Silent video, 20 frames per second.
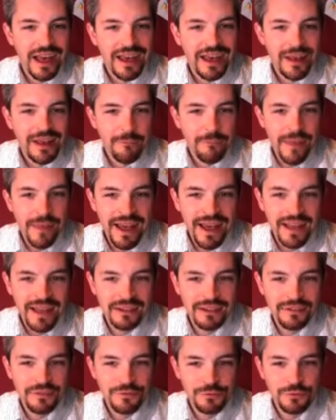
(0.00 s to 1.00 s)

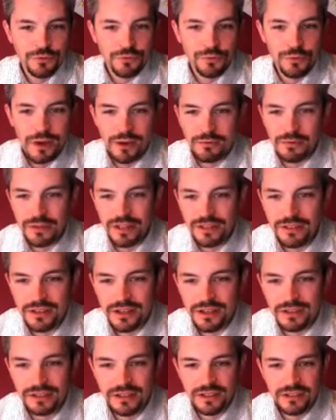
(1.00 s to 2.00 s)
Mine will probably
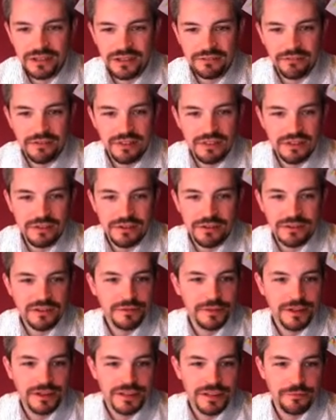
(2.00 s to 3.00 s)
look a little different than yours
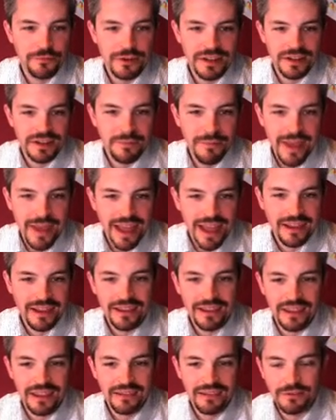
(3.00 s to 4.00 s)
because I'm running a Mac.
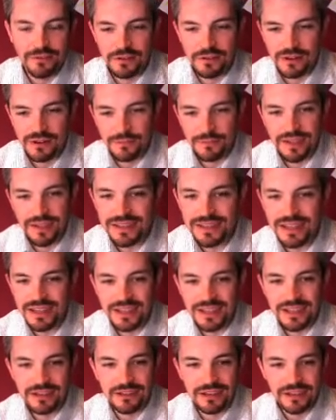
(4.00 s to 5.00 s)
If you're on a
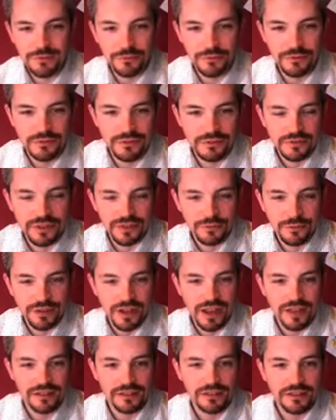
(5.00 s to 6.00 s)
PC, it will
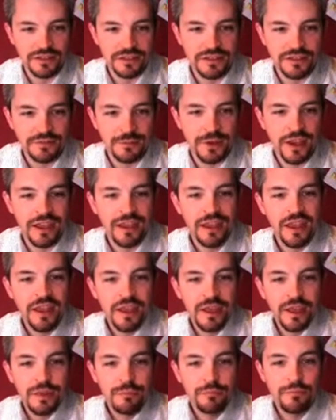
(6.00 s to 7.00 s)
not look this way,
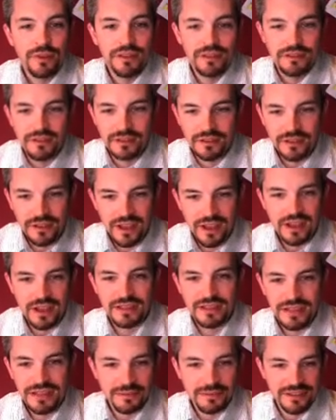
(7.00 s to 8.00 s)
but the
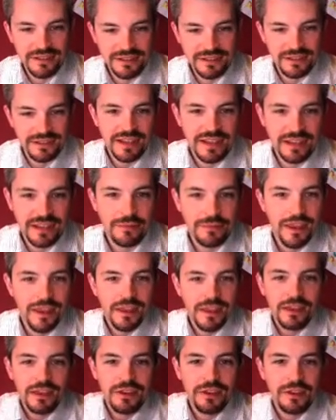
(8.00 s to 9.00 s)
concept is the same.
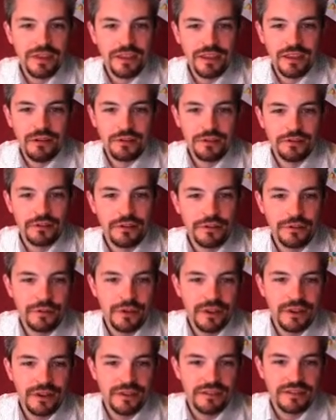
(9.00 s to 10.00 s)
You can go through,
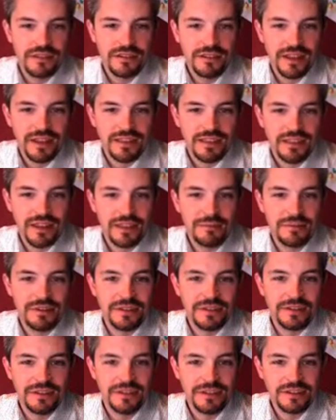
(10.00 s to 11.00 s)
select the
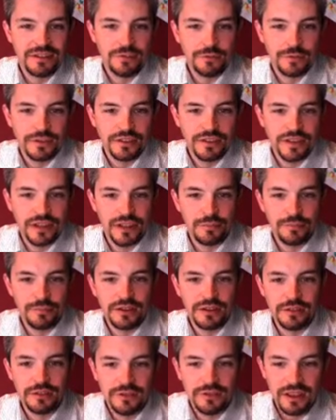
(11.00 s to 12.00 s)
images that you want to
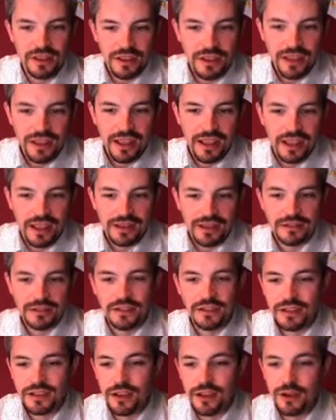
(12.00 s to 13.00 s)
upload, and
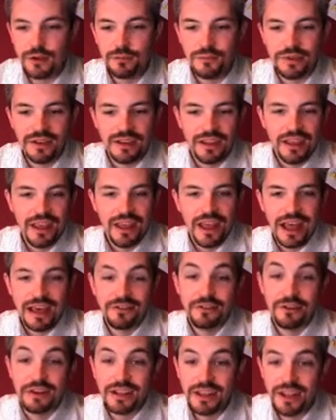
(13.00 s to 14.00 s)
click Open. I've
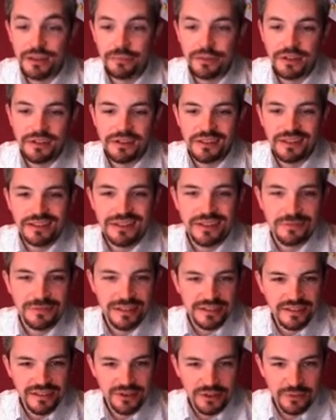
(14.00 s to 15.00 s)
already uploaded these
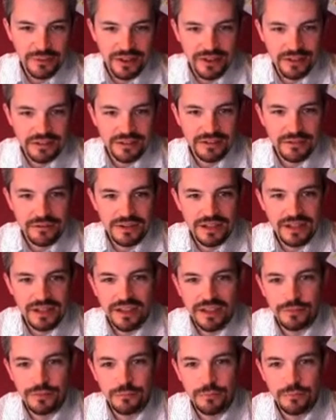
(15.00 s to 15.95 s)
images, so I'm not going to do it again,